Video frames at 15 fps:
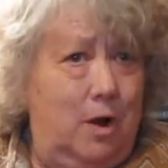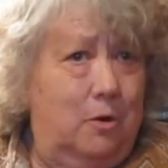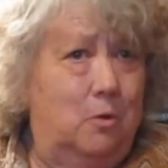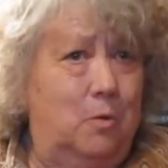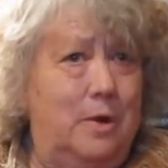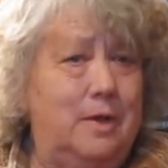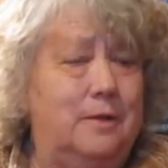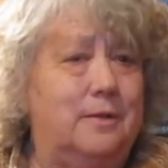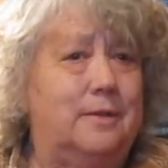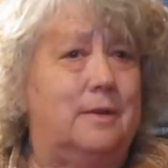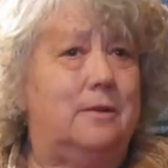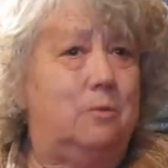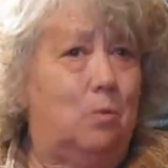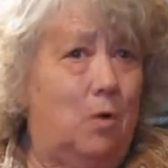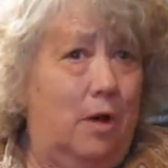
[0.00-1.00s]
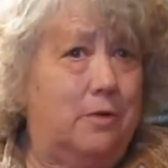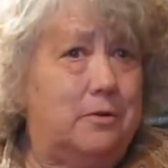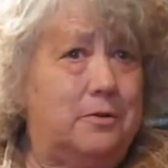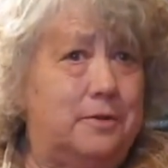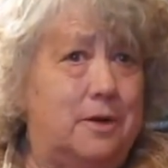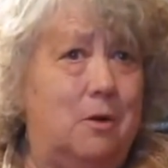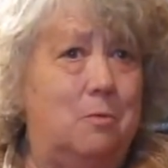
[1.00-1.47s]
wheels and water
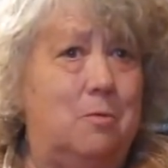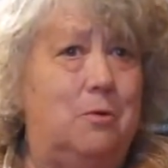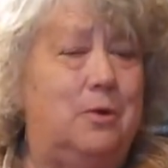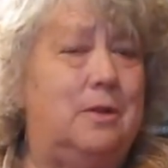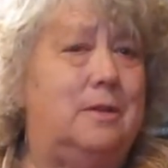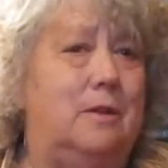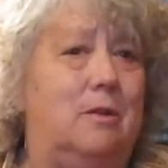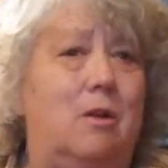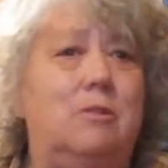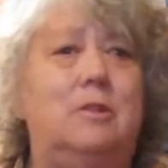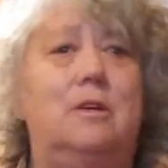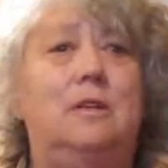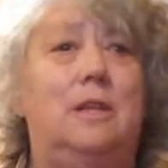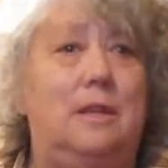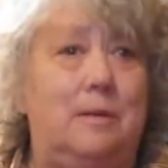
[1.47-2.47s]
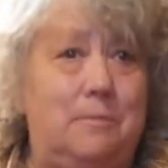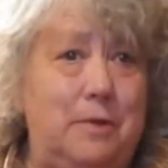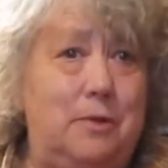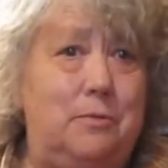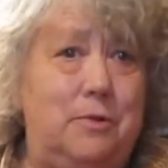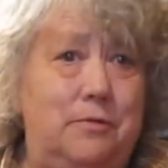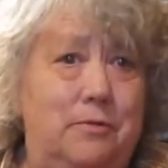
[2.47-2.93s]
ceremonies along the
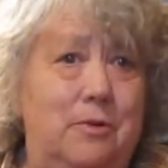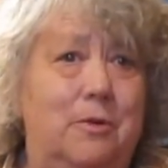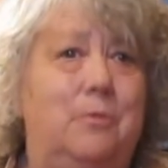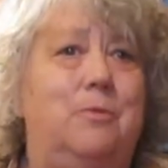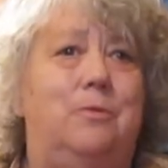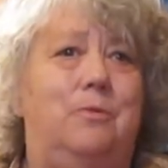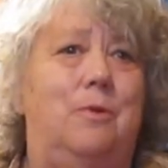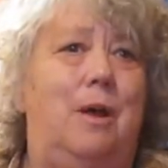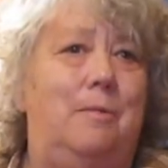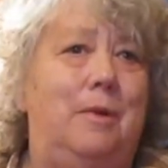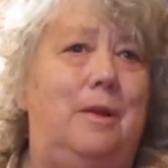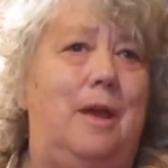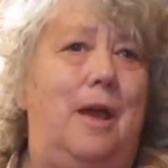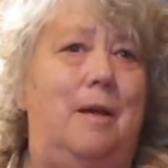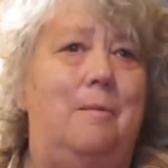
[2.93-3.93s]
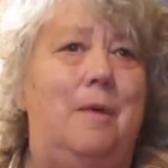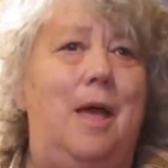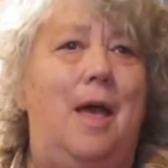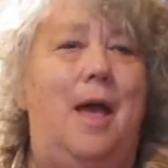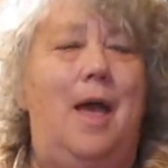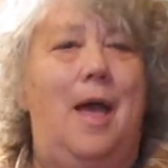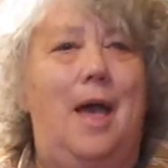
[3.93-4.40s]
Columbia River with Robbie Lapp.
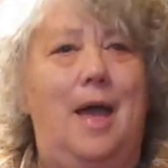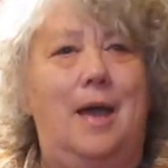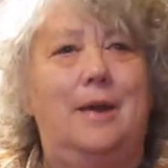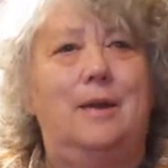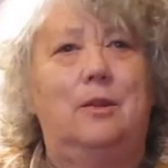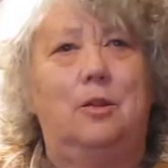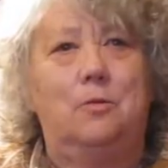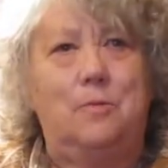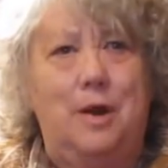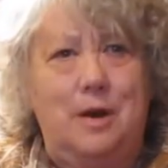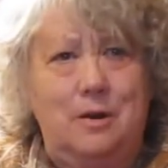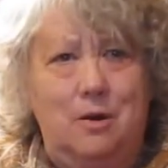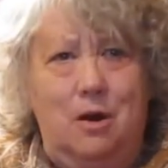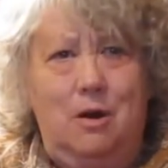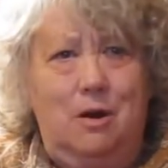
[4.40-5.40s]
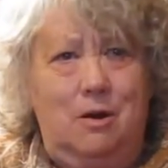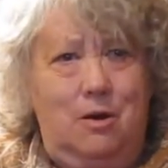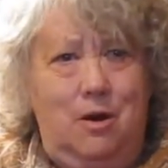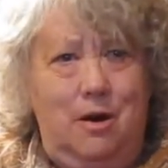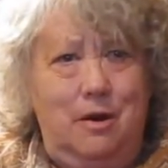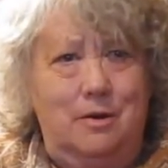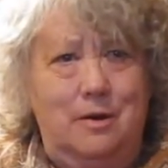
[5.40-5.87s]
And Lorraine
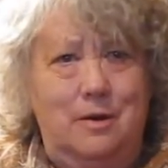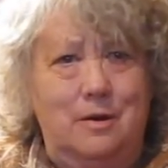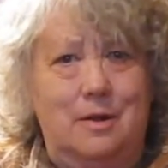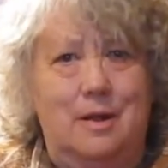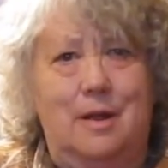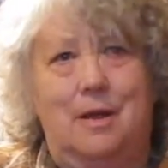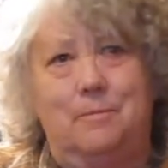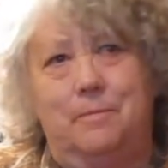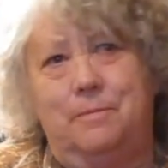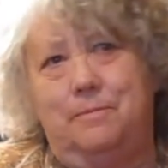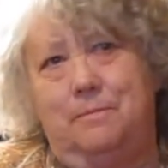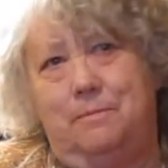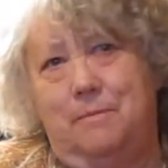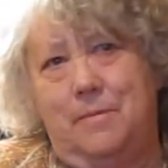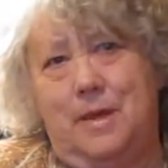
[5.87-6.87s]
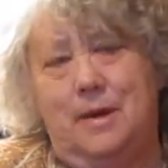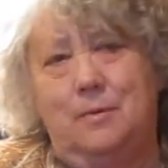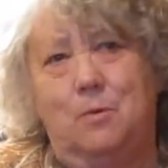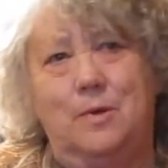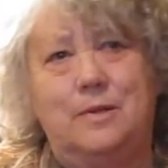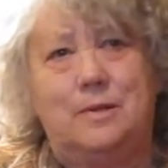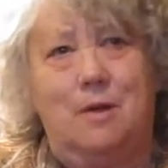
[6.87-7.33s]
Nargard up in
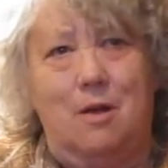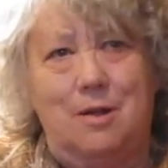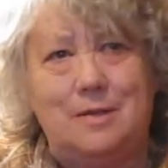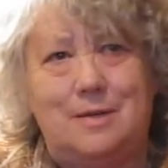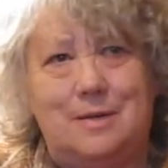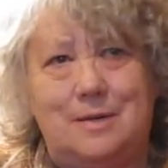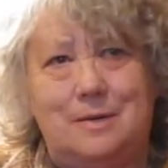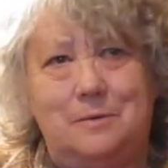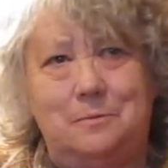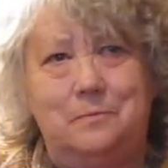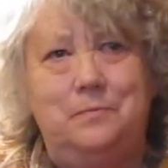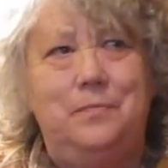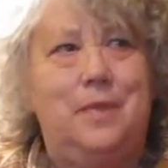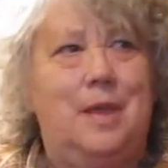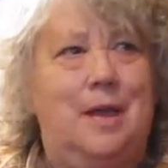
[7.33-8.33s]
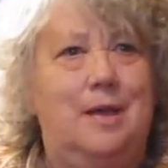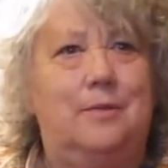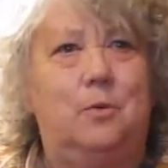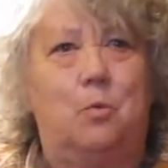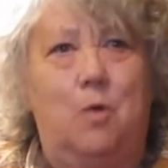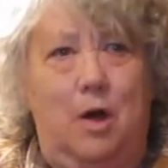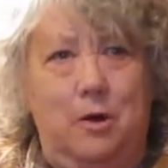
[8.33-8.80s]
Wisconsin is
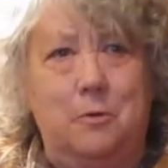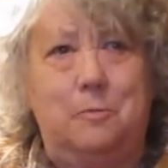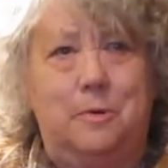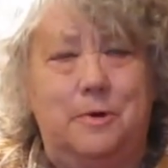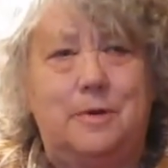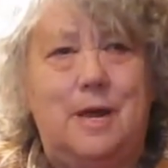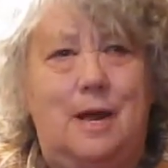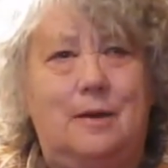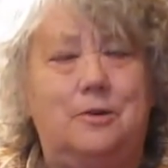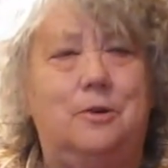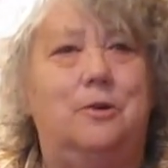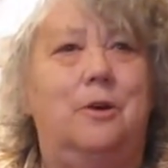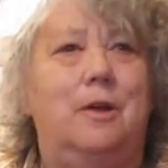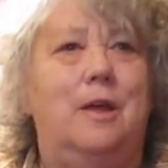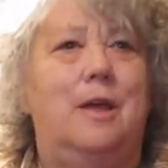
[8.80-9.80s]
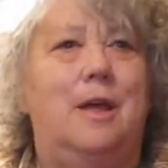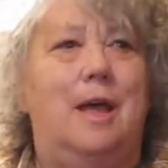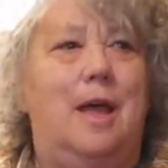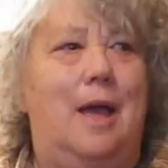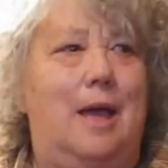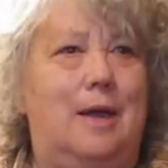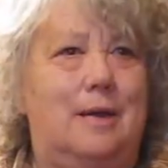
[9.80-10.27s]
a water protector,
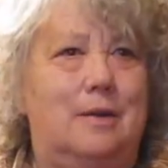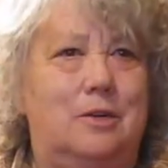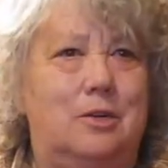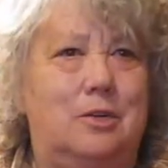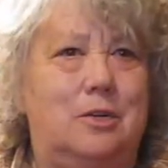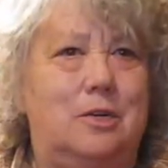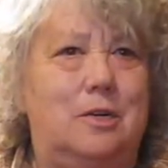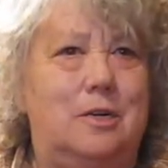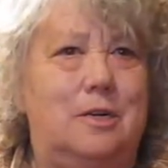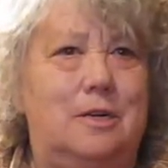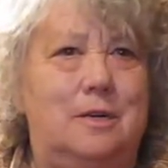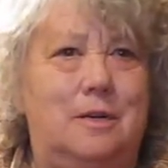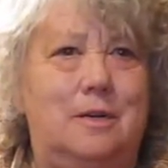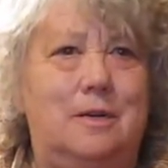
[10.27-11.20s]
and she